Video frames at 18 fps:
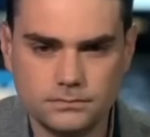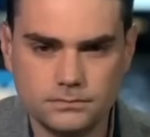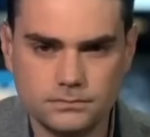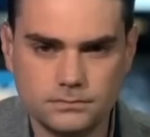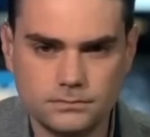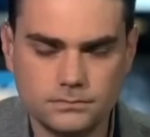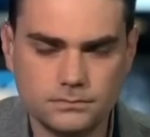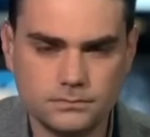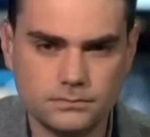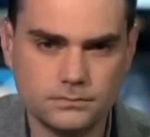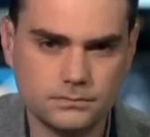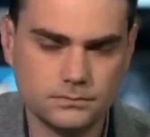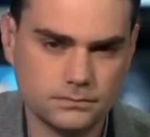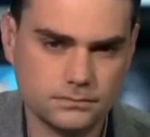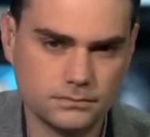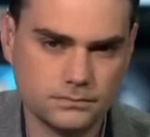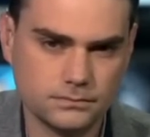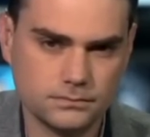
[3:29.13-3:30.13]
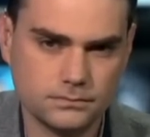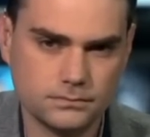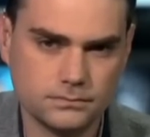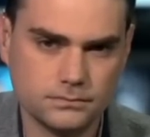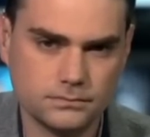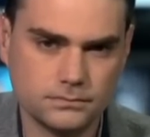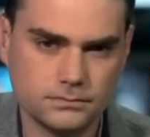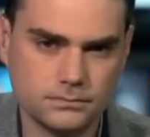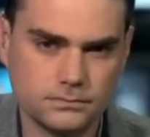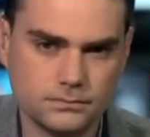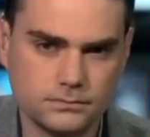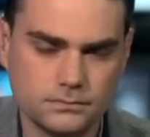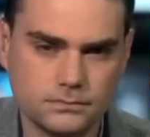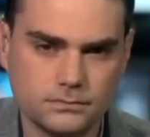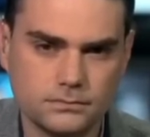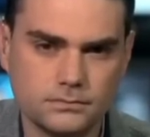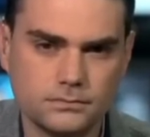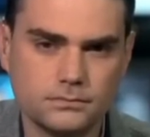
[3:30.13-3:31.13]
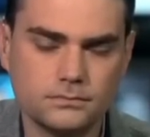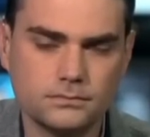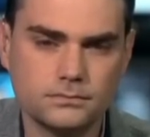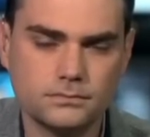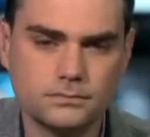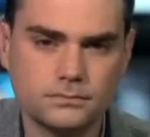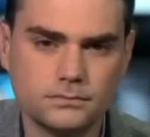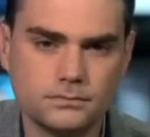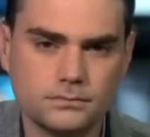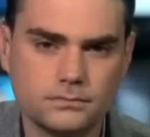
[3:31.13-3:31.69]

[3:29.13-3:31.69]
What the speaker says: (not speaking)